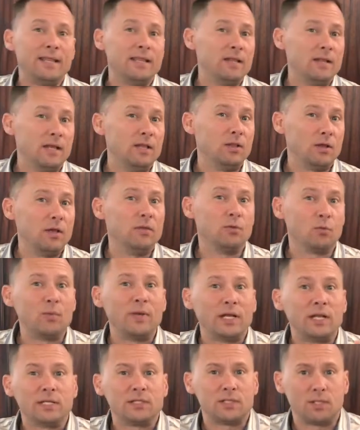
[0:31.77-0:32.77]
the
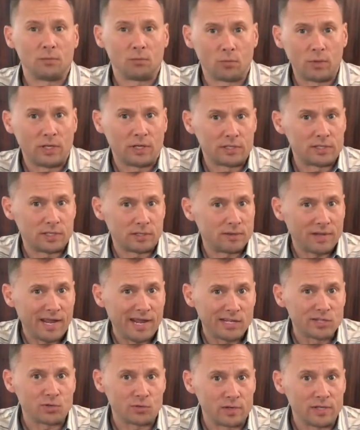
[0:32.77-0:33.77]
realistic
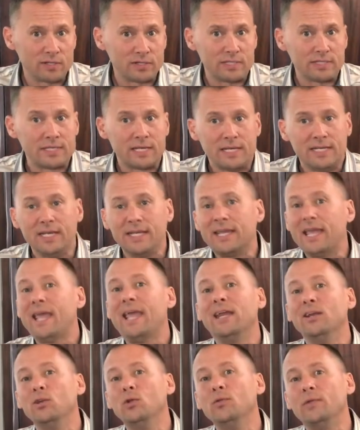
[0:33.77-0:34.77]
answer is you
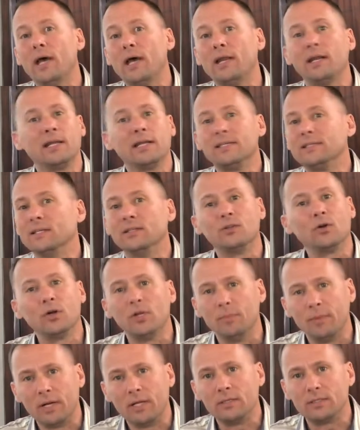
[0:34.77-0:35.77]
can't do that in less than
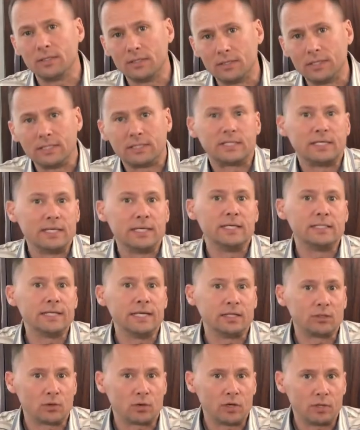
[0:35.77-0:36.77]
30 minutes. It's going to
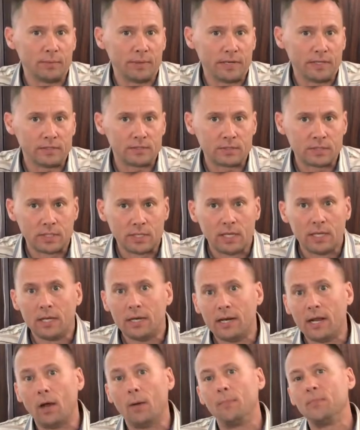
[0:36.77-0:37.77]
take 30 minutes.
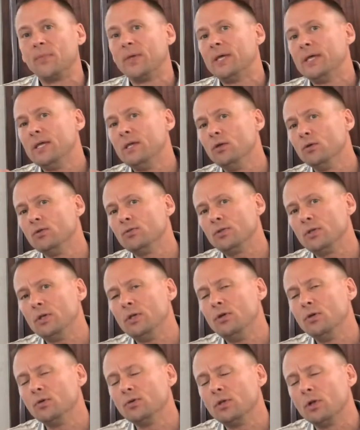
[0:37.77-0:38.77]
Now,
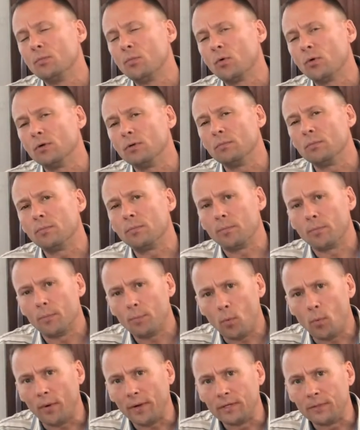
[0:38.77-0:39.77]
here's an important
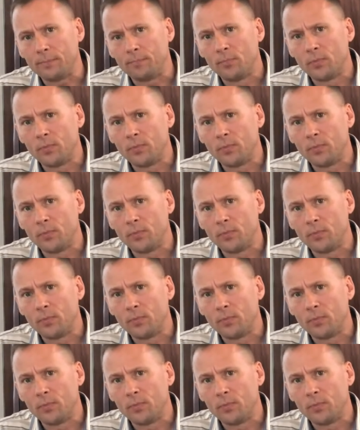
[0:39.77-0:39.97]
point.